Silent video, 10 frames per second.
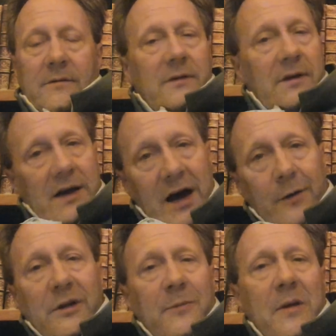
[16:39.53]
How
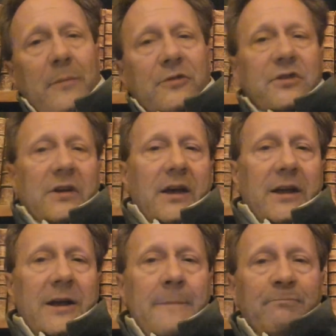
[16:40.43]
many people
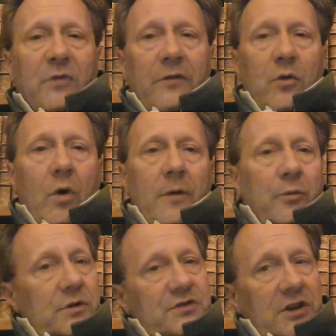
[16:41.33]
today of the
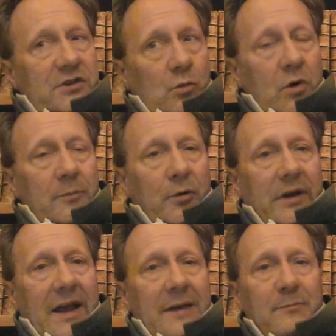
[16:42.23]
1.6 or
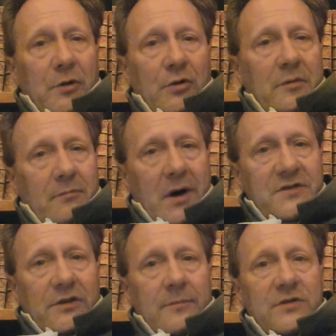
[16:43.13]
1.8 billion
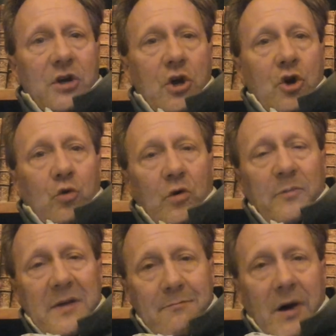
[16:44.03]
Muslims would
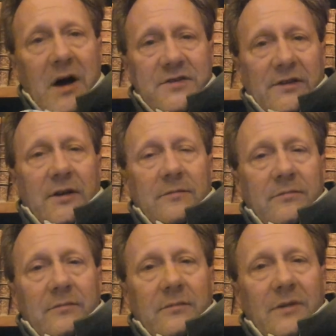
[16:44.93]
be Muslim
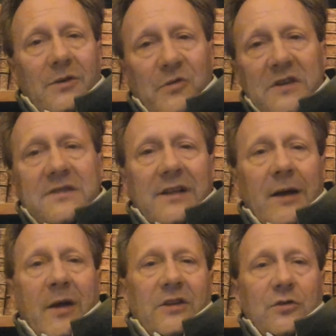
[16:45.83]
if Islam
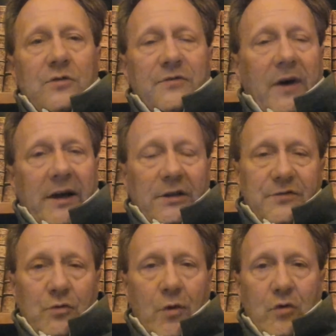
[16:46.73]
hadn't used violence
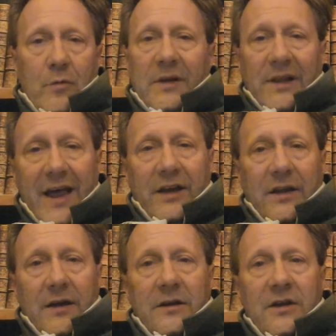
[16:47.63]
for over a
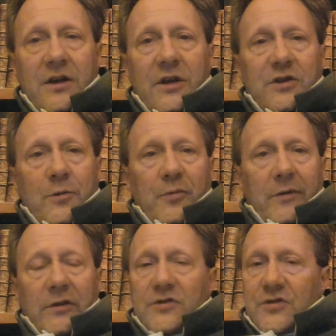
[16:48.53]
millennia to
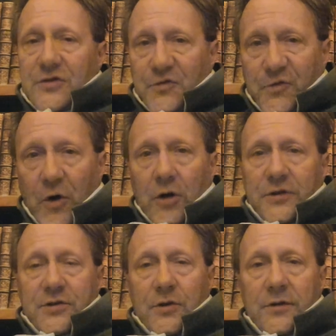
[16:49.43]
privilege its
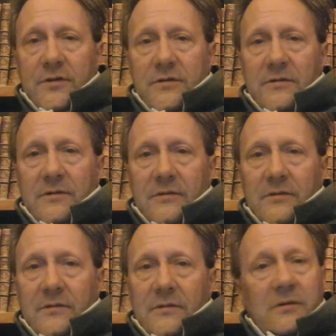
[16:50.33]
falsehoods?
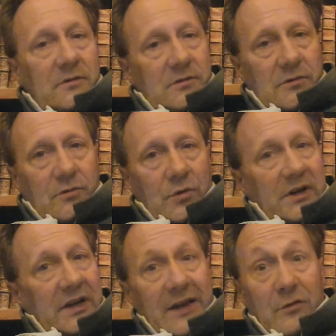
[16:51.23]
Would it
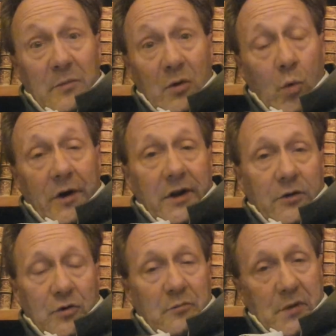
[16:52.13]
even be
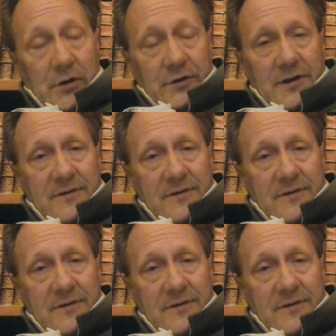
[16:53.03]
100 million?